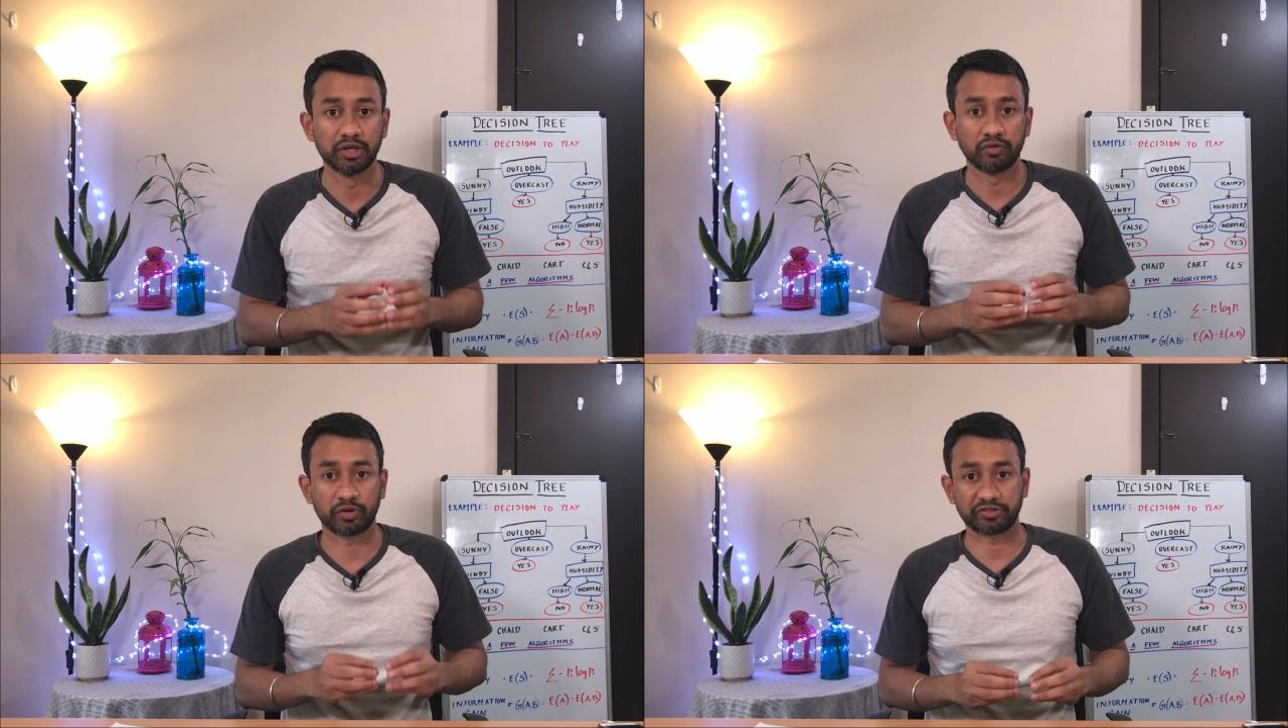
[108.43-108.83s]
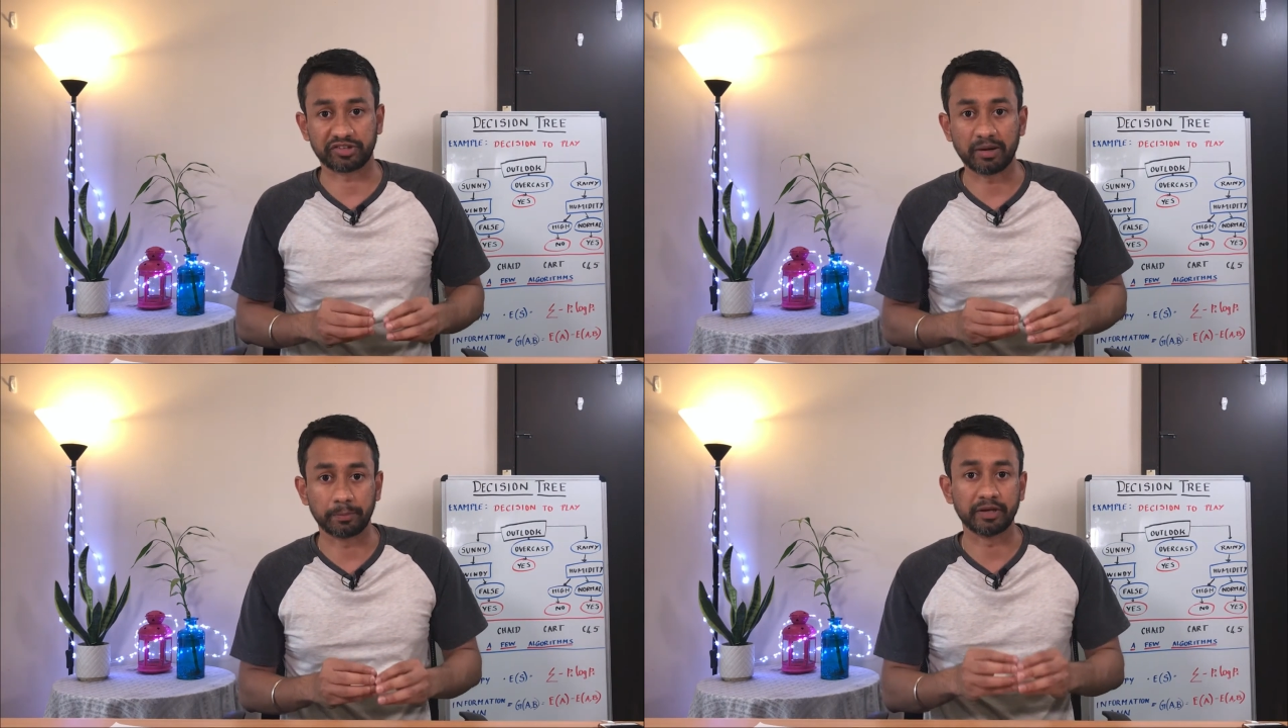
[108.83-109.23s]
For
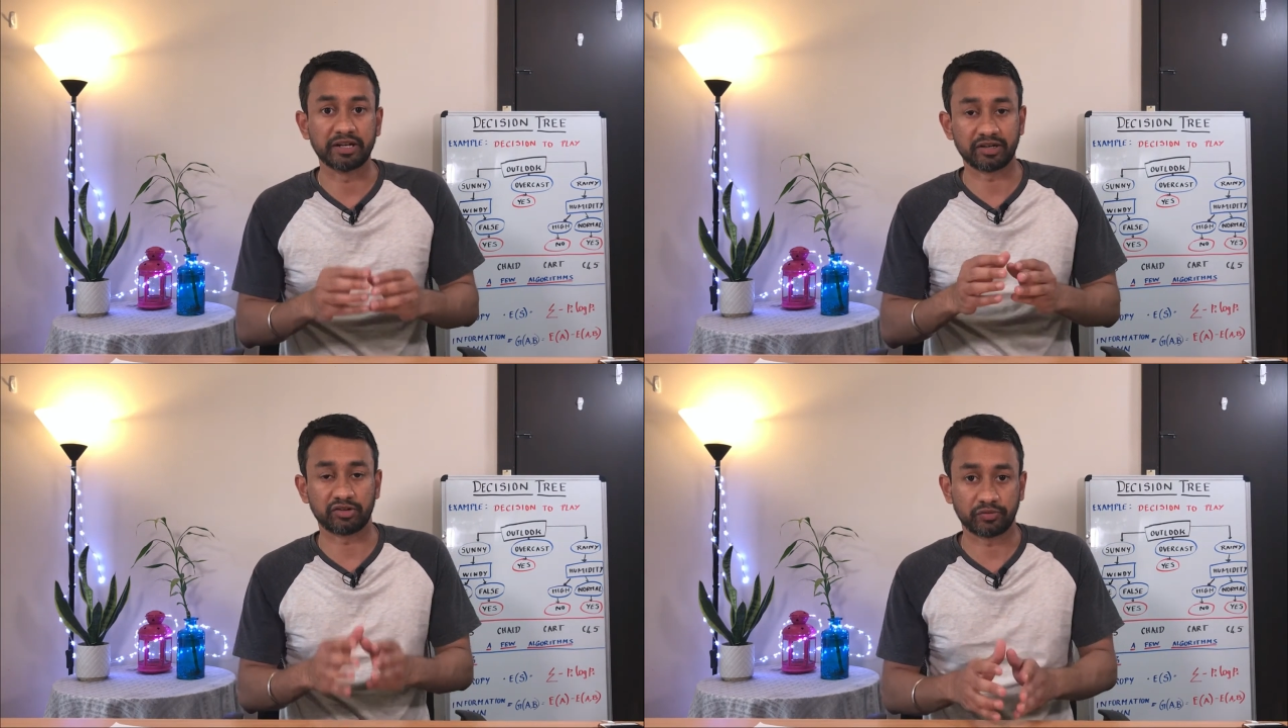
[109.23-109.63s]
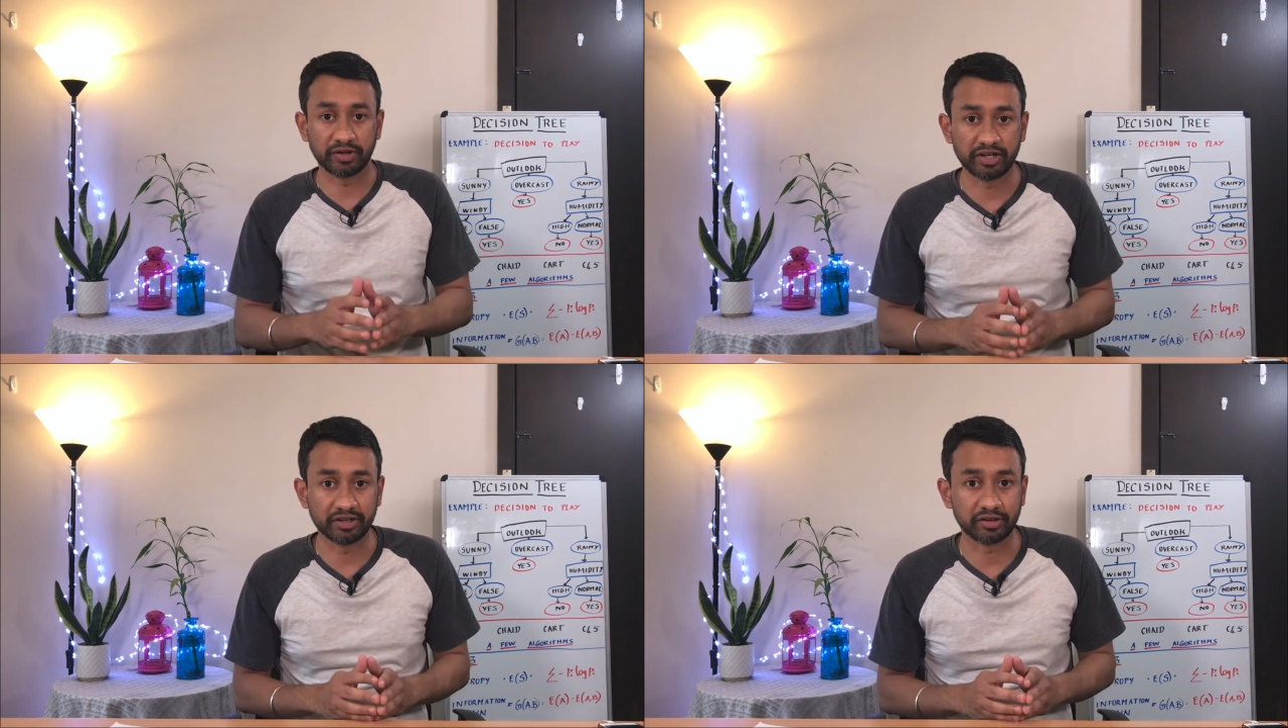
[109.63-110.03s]
example, in case of
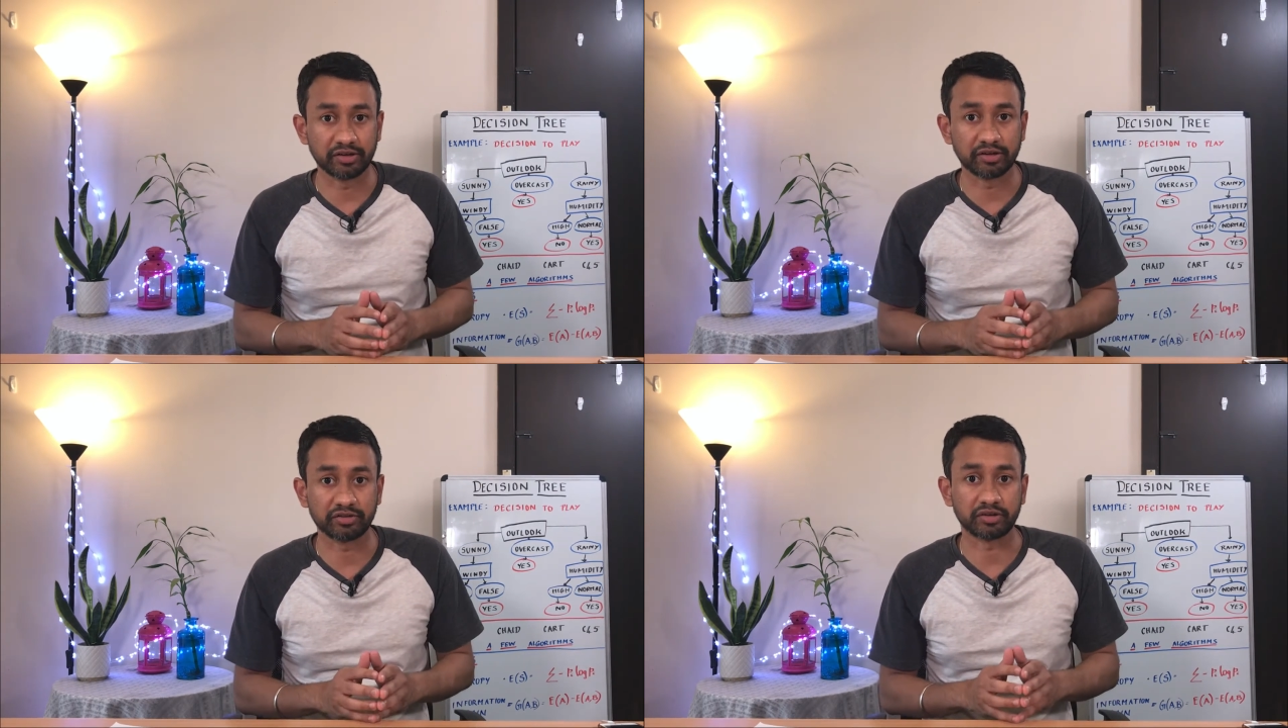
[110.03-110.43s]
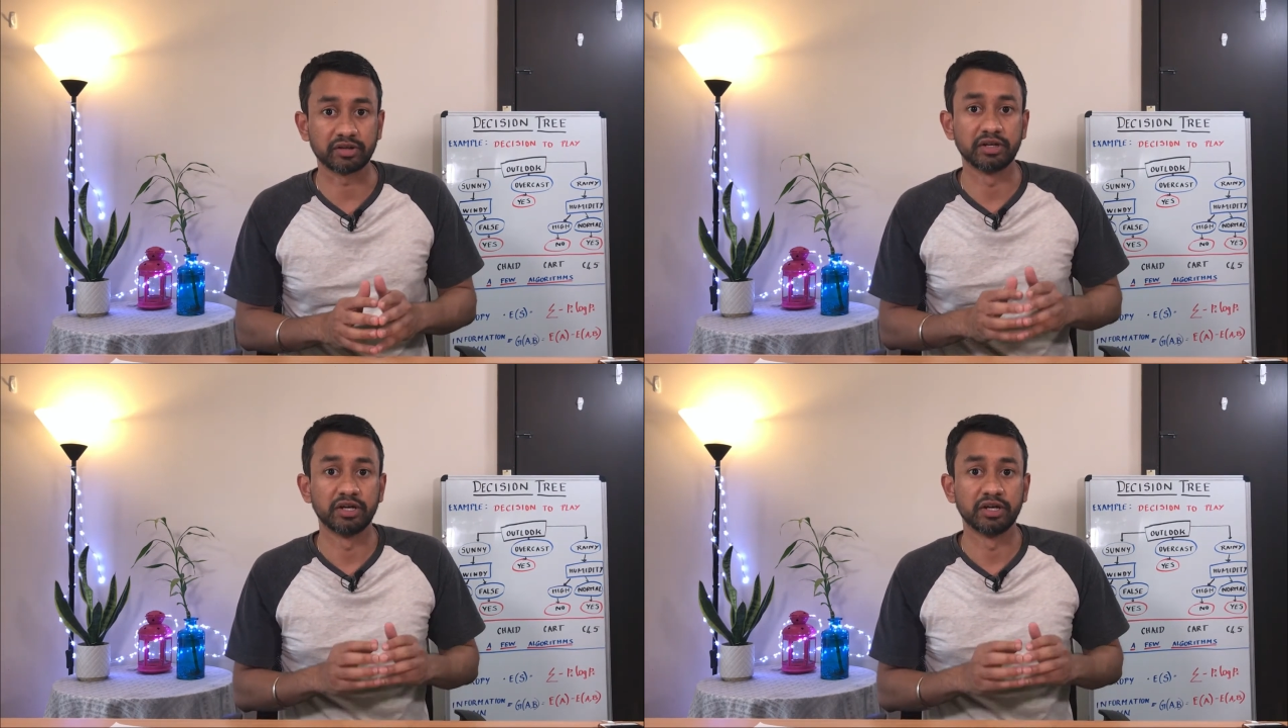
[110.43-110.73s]
linear regression,